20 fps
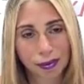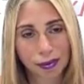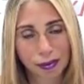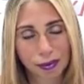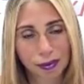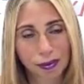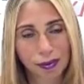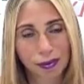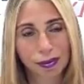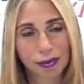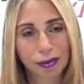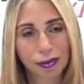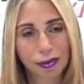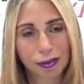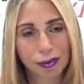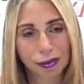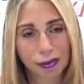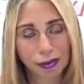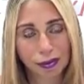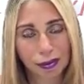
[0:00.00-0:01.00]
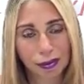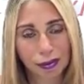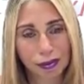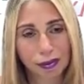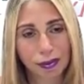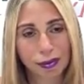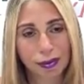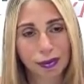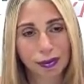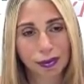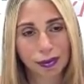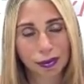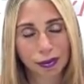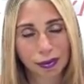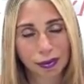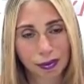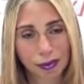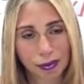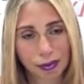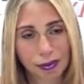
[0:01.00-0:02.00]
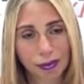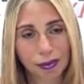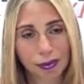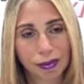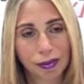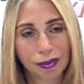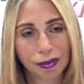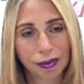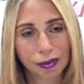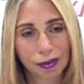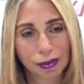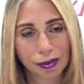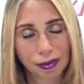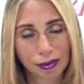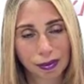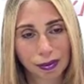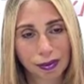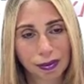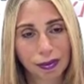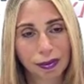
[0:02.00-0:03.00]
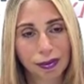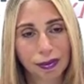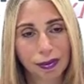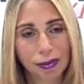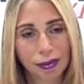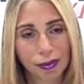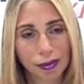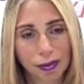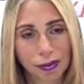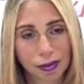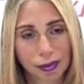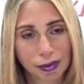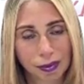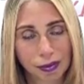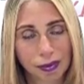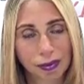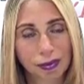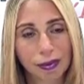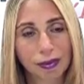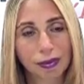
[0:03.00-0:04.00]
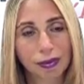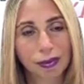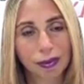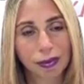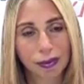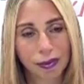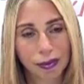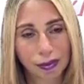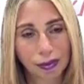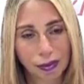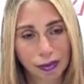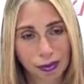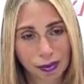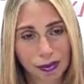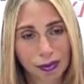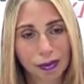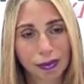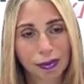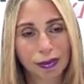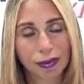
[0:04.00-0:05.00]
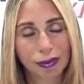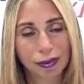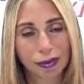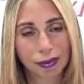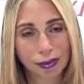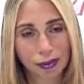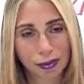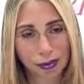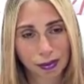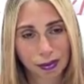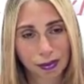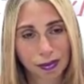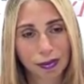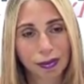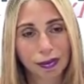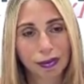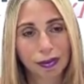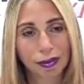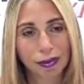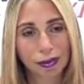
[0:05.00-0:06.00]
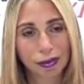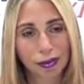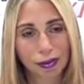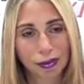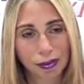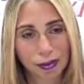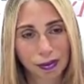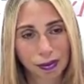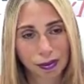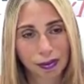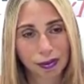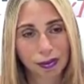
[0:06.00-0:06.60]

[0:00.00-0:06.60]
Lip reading: (silent)